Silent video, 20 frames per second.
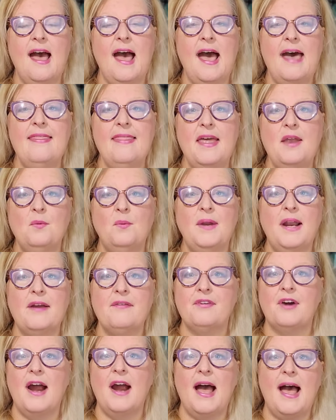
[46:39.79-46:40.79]
and then
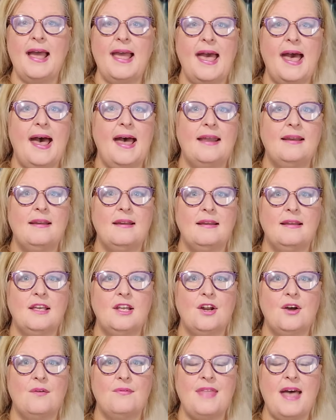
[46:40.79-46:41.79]
whenever I add,
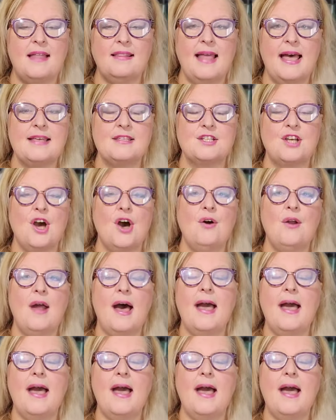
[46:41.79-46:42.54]
that last coat,